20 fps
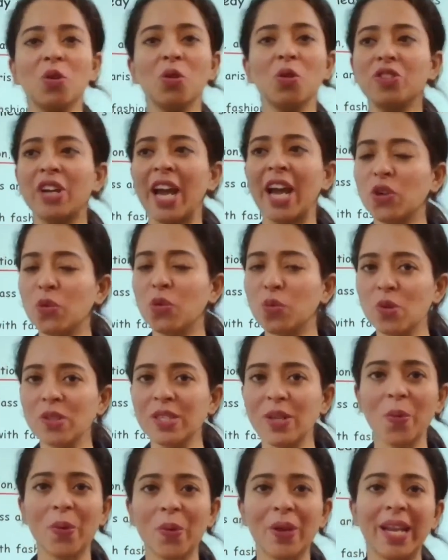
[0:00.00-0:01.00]
trying to woo
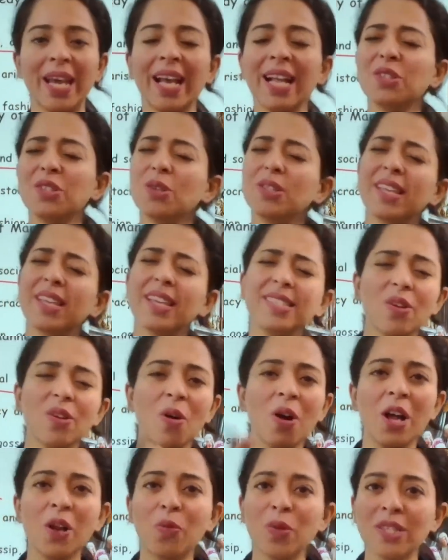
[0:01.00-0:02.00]
someone else. So this
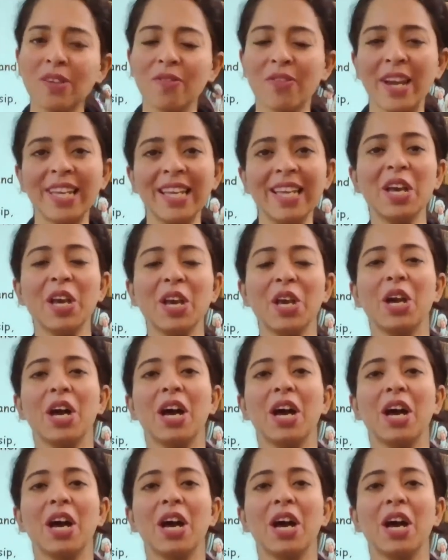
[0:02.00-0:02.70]
all was a very